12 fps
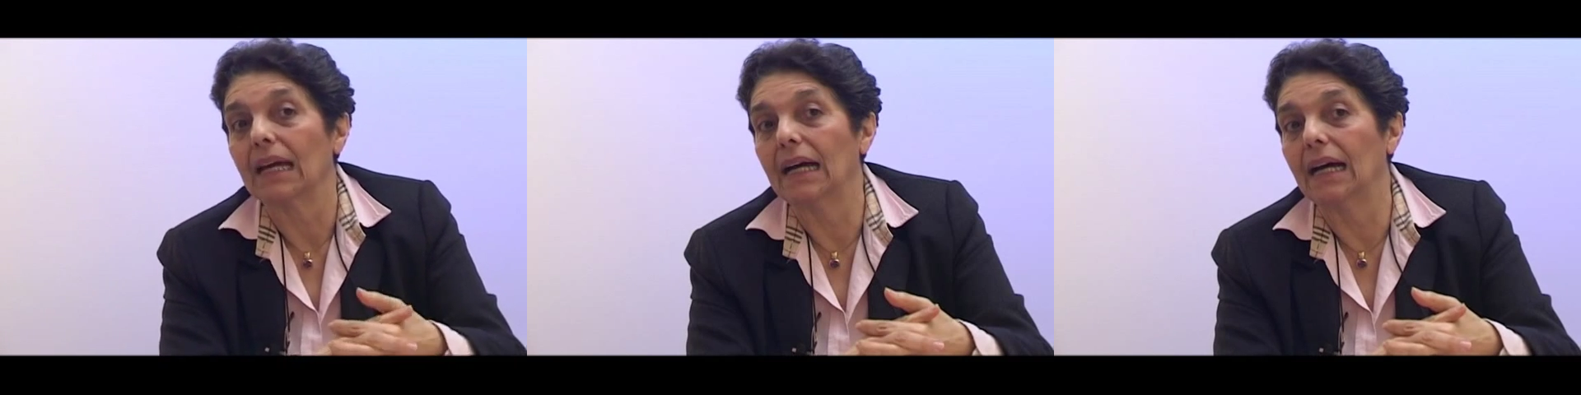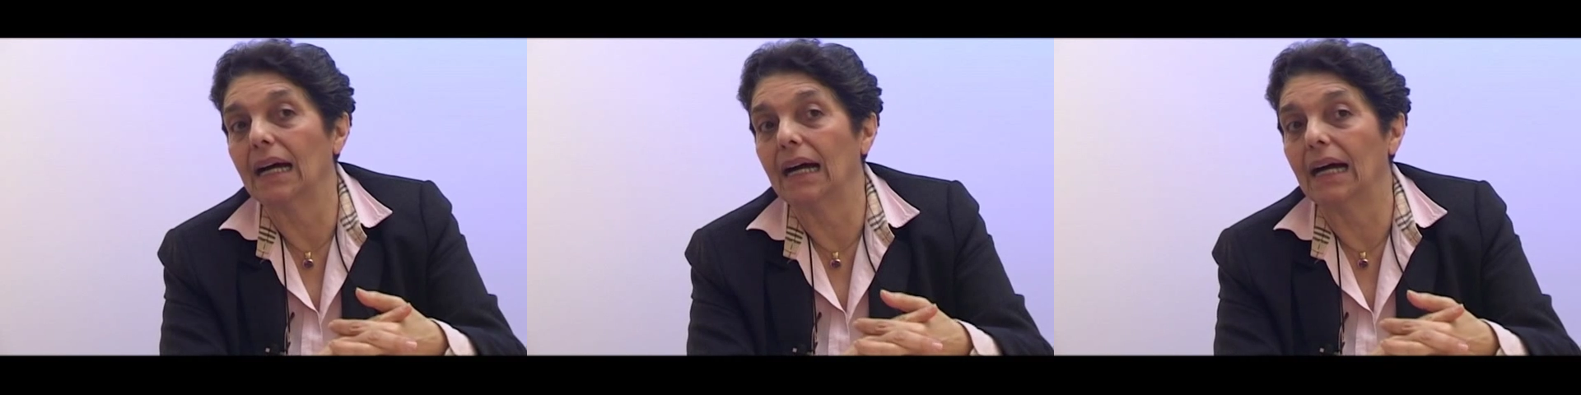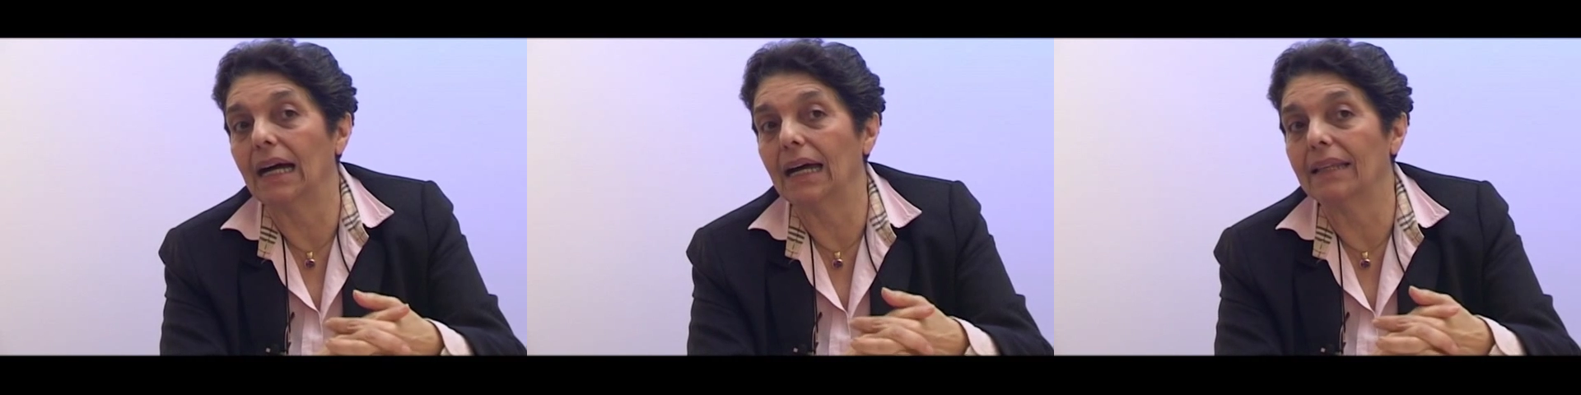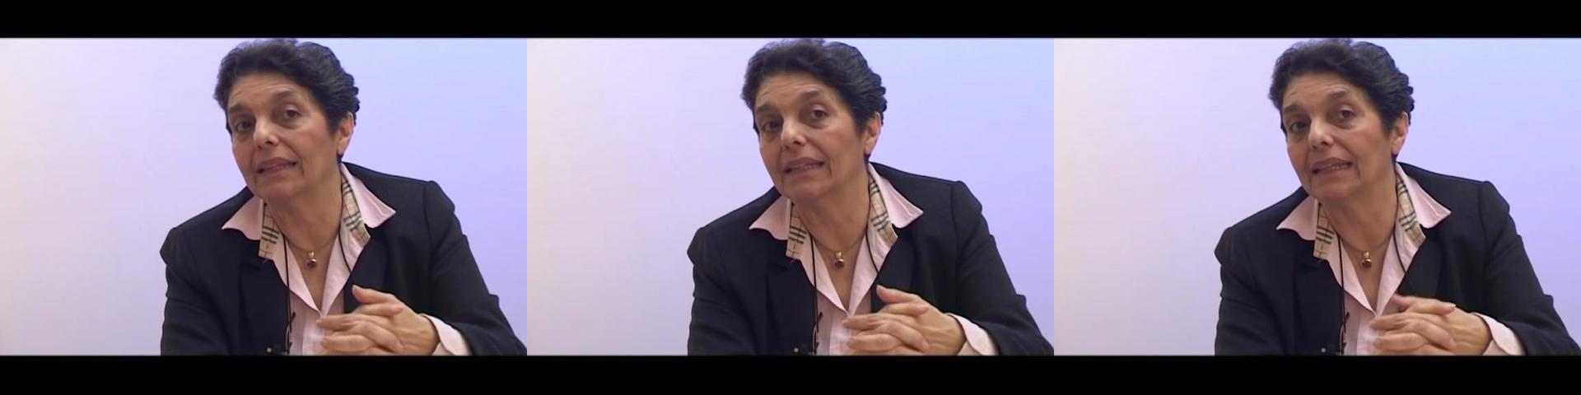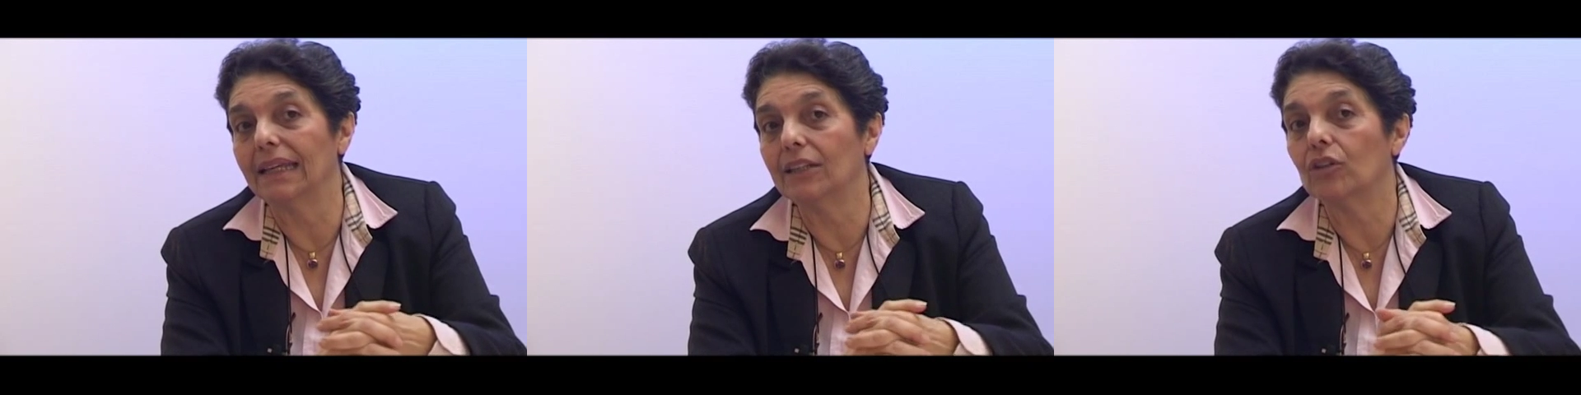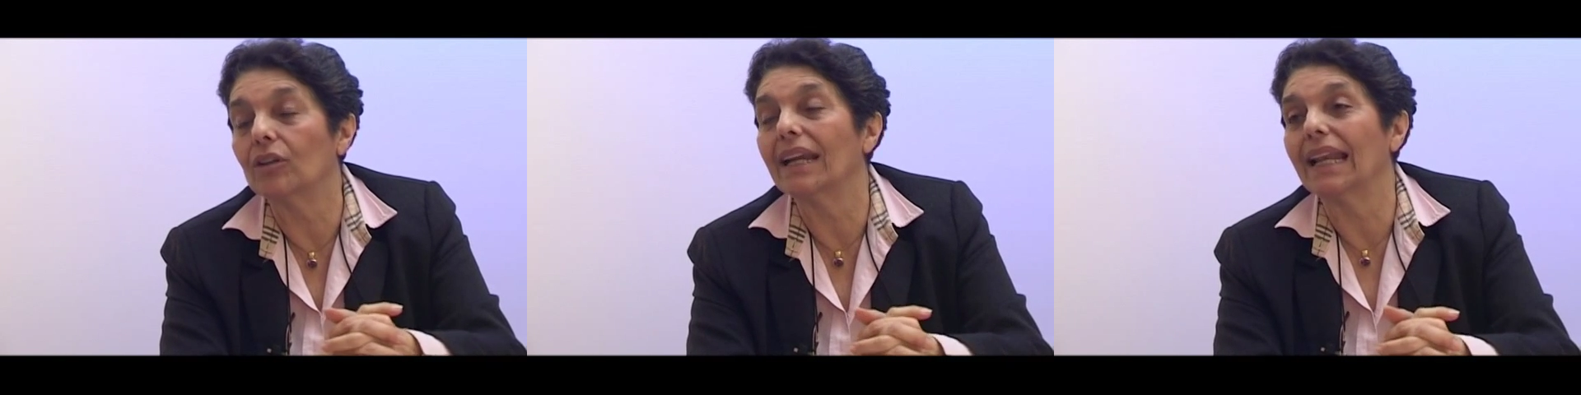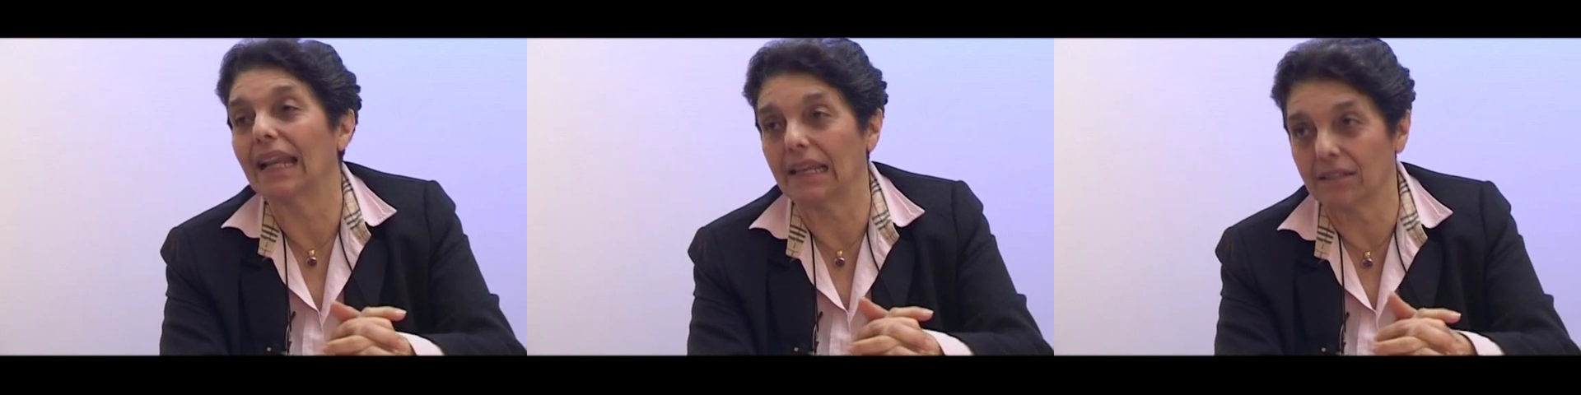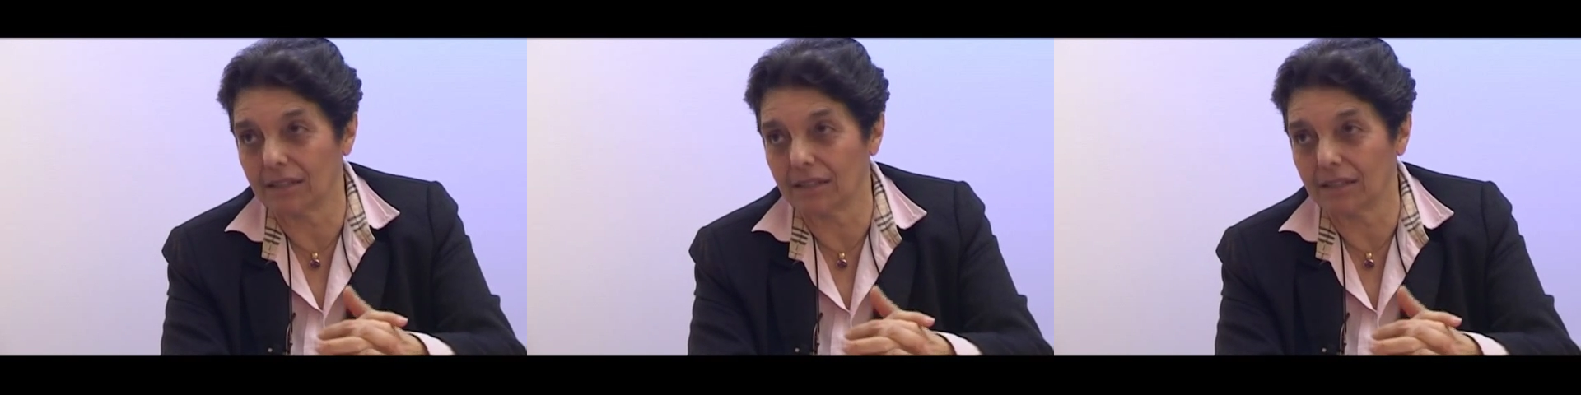the internet as